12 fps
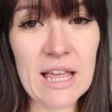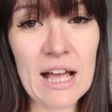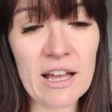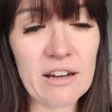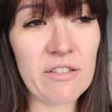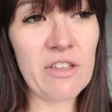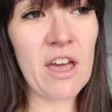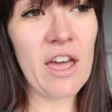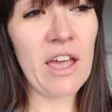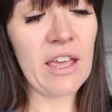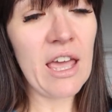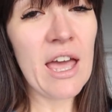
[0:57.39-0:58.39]
that kind of
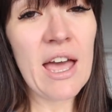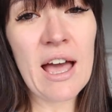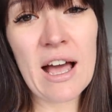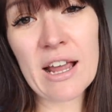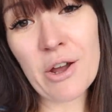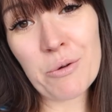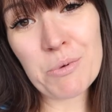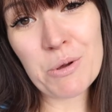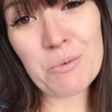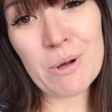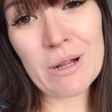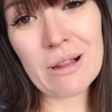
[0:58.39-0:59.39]
thing. I hope
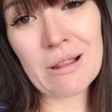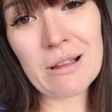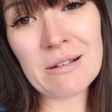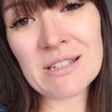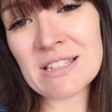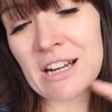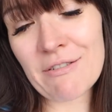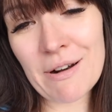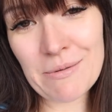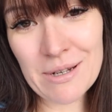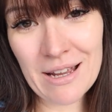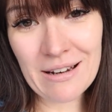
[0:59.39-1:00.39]
you will stick
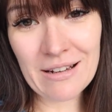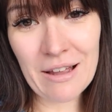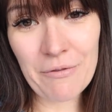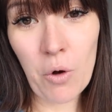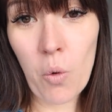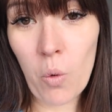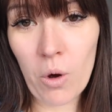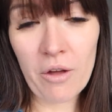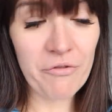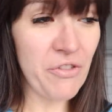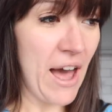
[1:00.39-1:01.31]
around and love all of